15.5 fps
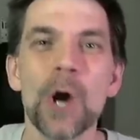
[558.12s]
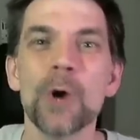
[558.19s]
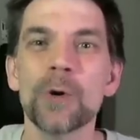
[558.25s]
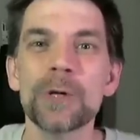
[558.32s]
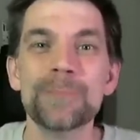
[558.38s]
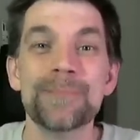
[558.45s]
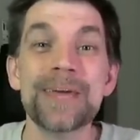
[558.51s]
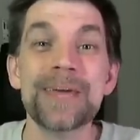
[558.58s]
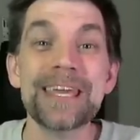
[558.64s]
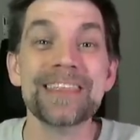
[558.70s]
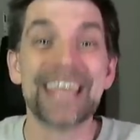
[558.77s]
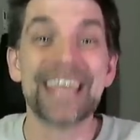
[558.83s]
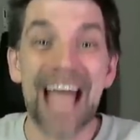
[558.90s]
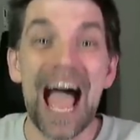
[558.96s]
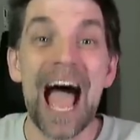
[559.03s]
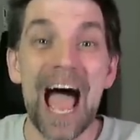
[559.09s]
would be the
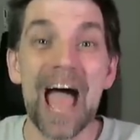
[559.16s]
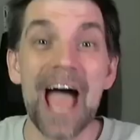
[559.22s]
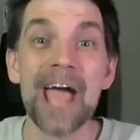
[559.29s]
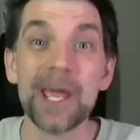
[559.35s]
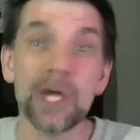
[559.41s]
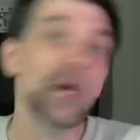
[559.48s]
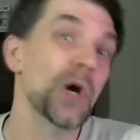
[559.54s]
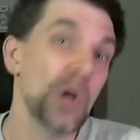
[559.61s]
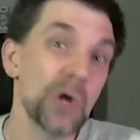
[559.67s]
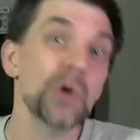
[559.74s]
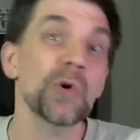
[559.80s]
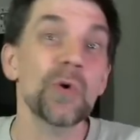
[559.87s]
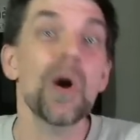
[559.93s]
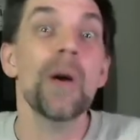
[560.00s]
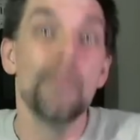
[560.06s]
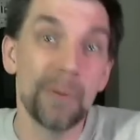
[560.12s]
guy
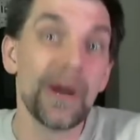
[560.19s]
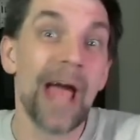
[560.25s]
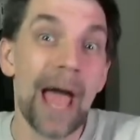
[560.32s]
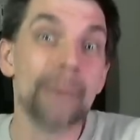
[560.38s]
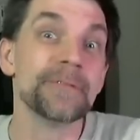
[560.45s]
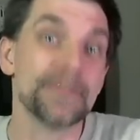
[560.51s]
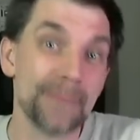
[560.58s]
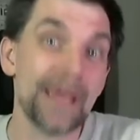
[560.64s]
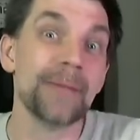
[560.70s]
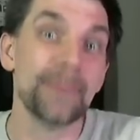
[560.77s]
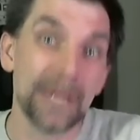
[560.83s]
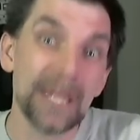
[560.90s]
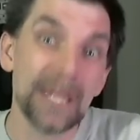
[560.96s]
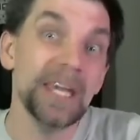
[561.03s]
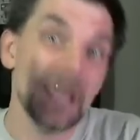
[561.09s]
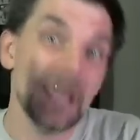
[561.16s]
who perhaps
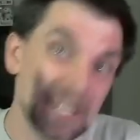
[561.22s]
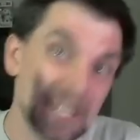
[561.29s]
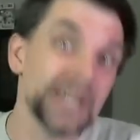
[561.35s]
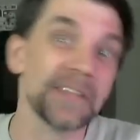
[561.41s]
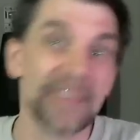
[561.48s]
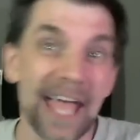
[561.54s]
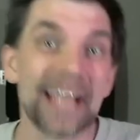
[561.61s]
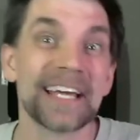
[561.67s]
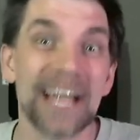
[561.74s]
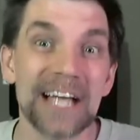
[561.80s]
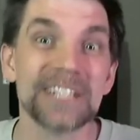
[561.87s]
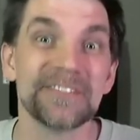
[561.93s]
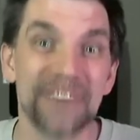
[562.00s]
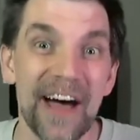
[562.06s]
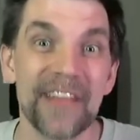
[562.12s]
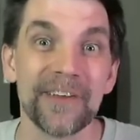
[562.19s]
maybe killed that
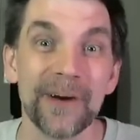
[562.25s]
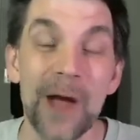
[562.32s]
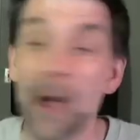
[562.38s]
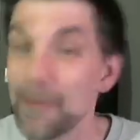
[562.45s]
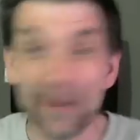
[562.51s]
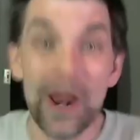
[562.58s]
guy's father.